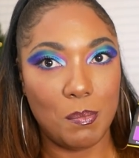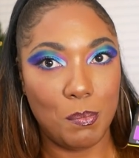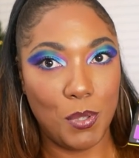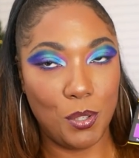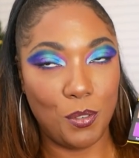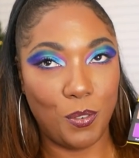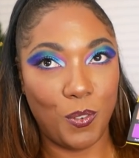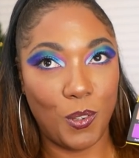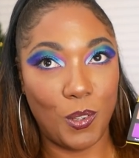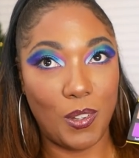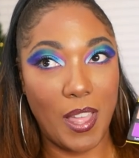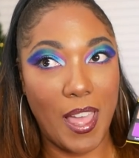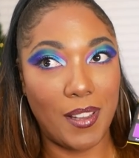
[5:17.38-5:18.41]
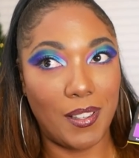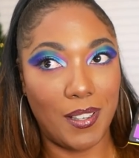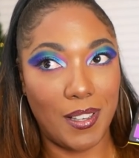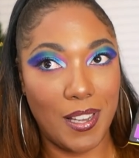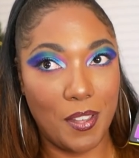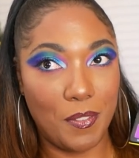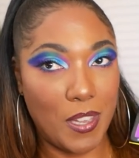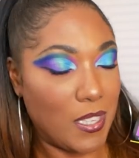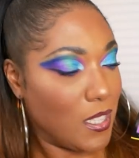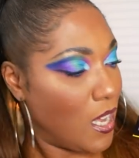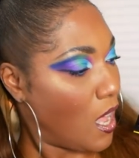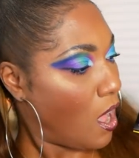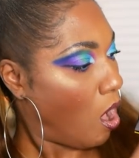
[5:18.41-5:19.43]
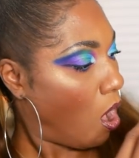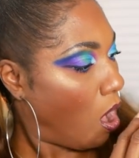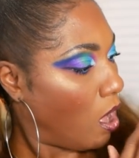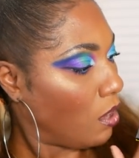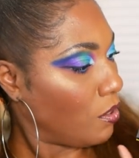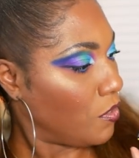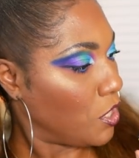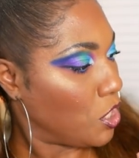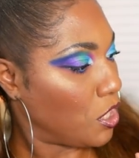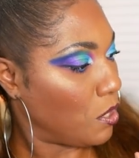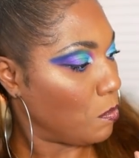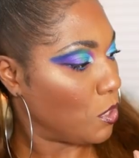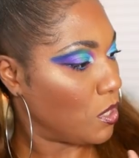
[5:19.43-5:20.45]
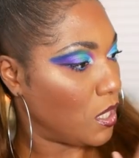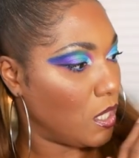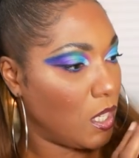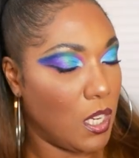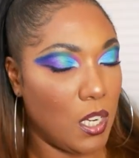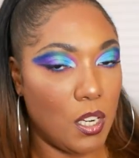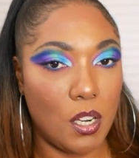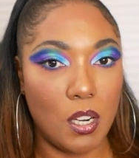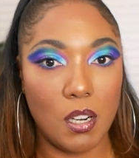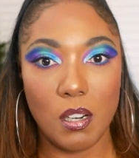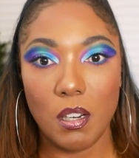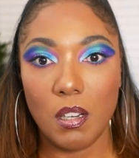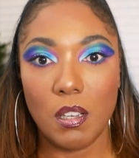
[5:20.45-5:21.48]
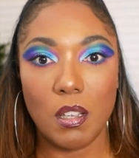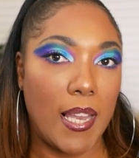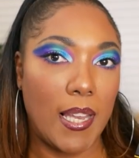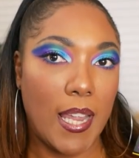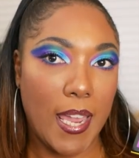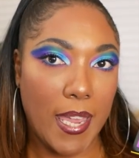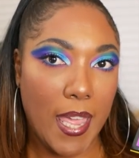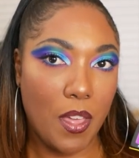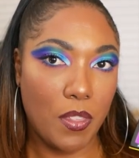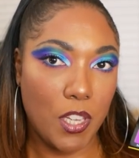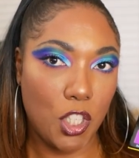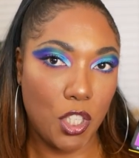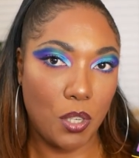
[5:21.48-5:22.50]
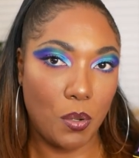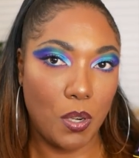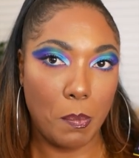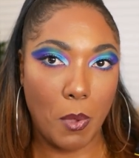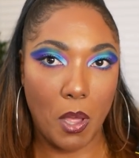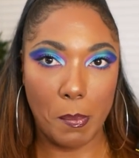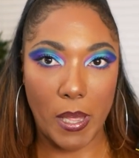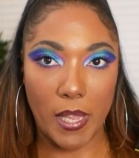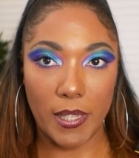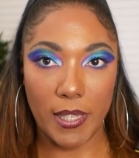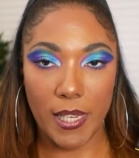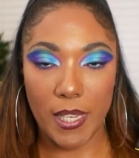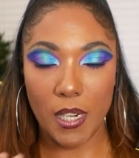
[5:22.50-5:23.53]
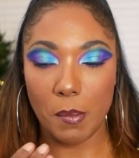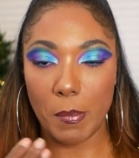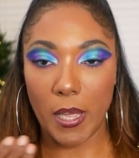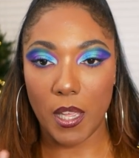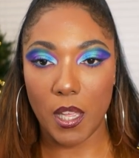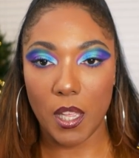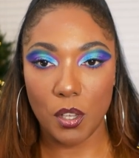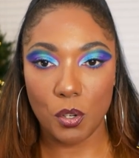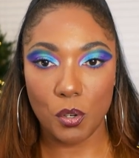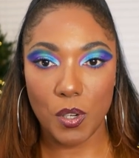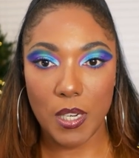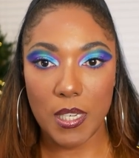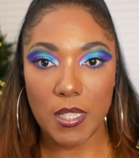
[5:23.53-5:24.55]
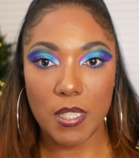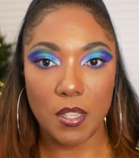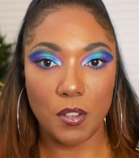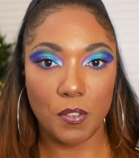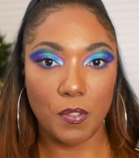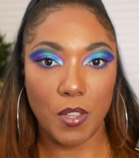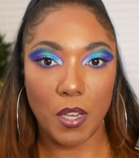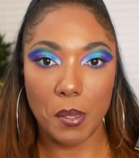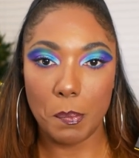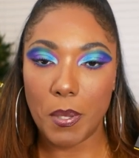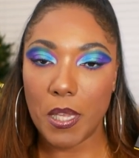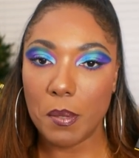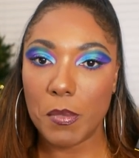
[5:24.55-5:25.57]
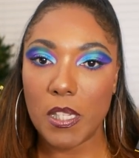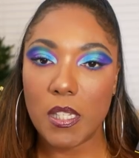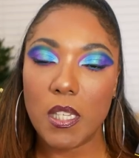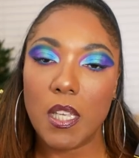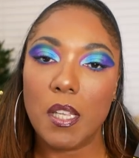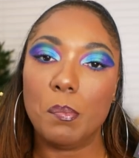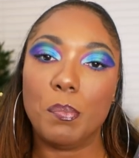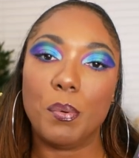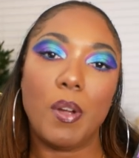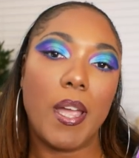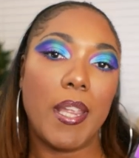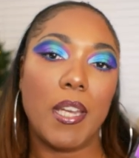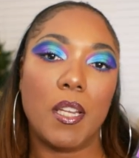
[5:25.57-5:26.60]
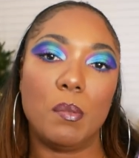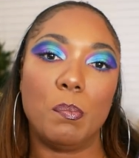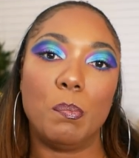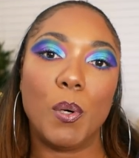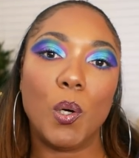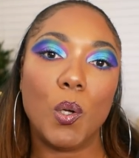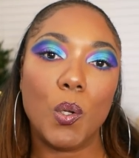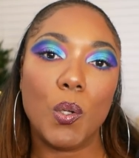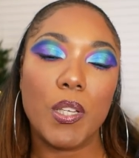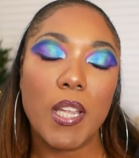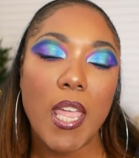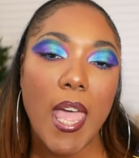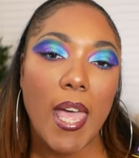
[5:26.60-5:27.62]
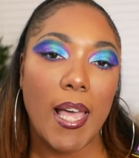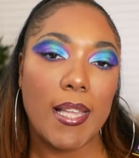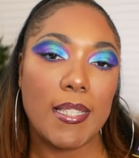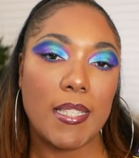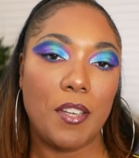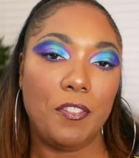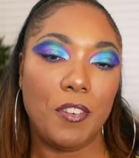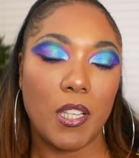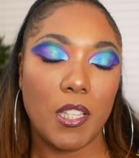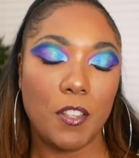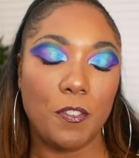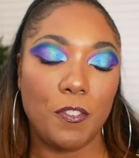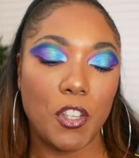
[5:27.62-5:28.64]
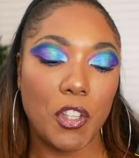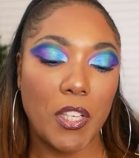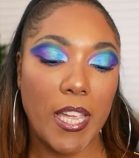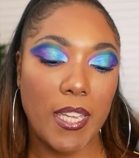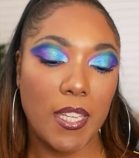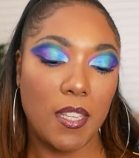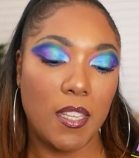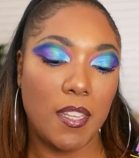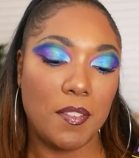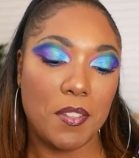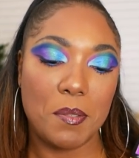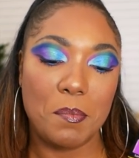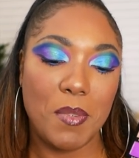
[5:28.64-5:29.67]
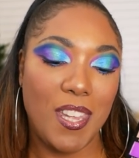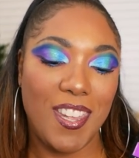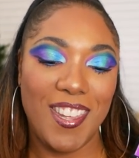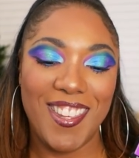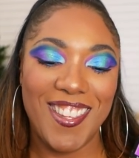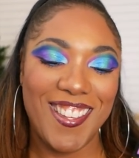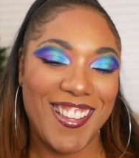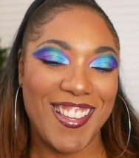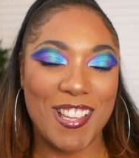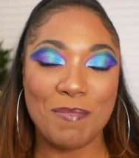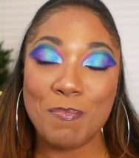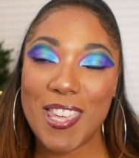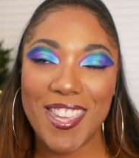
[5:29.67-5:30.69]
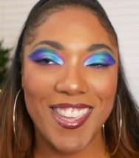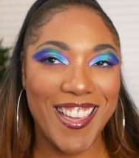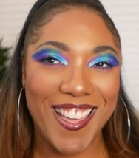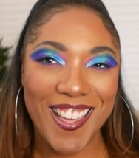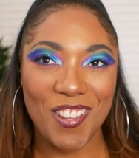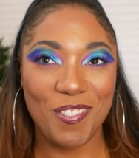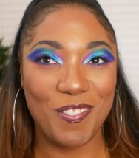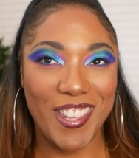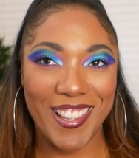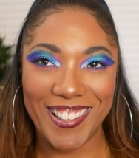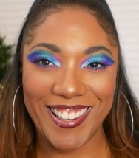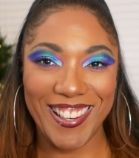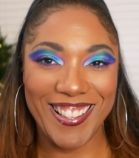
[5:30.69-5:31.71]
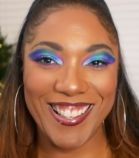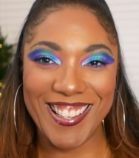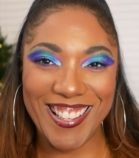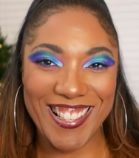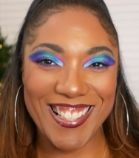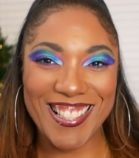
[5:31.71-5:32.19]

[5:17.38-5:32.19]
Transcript: beautiful, I love it. All of the shimmers in here, I like how they showed up on my lid, on my cut crease. They're very pigmented, bright and bold. I definitely feel like it gives me a peacock feeling.